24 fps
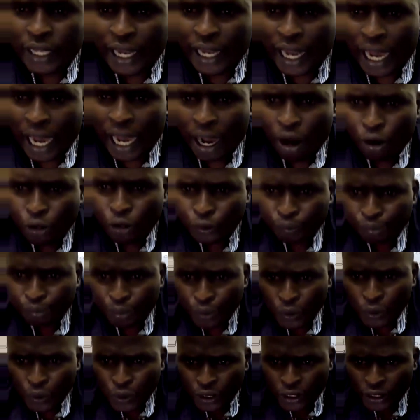the
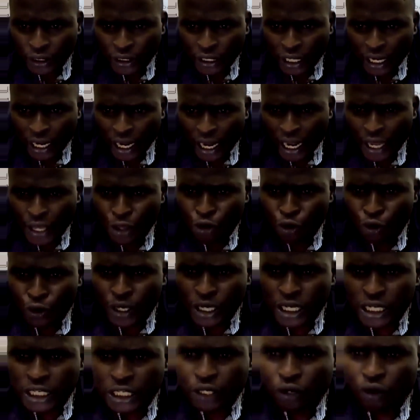output, a
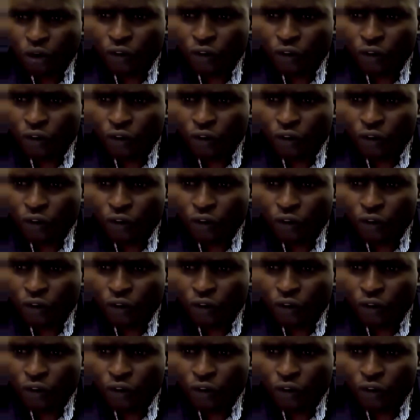unit